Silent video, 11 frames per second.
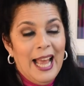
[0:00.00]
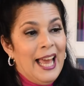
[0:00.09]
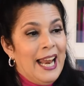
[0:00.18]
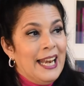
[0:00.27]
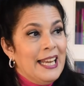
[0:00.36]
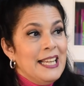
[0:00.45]

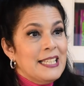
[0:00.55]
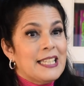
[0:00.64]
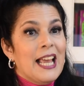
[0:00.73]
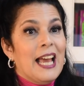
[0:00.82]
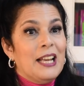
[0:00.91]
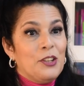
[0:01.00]
And he
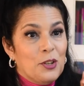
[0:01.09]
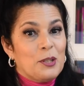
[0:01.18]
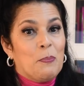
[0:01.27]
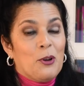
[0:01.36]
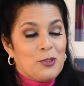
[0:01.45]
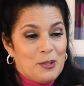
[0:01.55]
said, you're
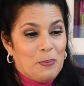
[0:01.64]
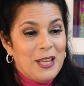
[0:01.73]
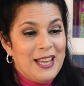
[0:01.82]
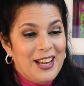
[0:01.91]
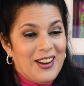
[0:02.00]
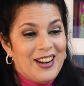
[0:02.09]
supposed to be
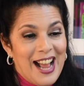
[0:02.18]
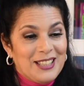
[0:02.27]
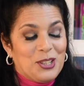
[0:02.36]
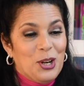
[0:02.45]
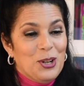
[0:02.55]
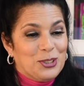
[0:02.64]
here. And I
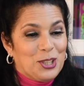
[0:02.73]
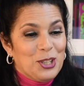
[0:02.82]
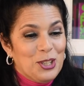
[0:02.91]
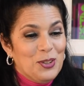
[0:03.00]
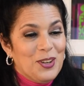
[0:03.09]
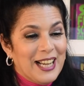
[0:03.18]
turned to
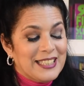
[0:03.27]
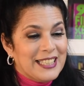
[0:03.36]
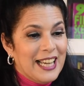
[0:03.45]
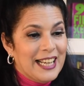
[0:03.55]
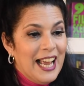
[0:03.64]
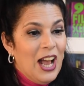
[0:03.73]
you. I
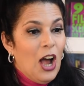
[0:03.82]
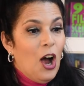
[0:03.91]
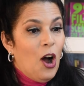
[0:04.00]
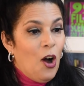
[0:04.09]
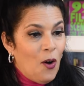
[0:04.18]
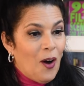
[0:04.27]
said,
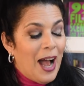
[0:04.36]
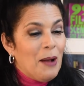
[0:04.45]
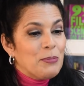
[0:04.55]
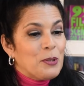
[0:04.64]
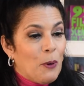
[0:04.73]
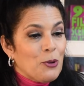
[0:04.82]
oh,
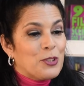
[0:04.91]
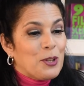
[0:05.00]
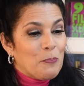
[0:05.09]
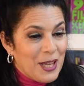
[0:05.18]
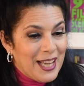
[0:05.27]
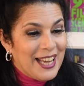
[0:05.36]
I'm supposed to
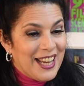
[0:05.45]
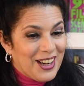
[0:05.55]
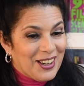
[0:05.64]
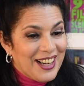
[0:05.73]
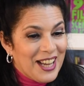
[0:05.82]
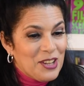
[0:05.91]
be
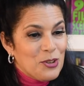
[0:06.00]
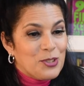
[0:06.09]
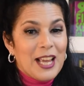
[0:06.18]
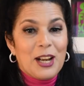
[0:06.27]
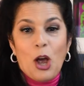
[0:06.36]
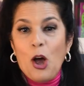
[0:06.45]
here. And you said,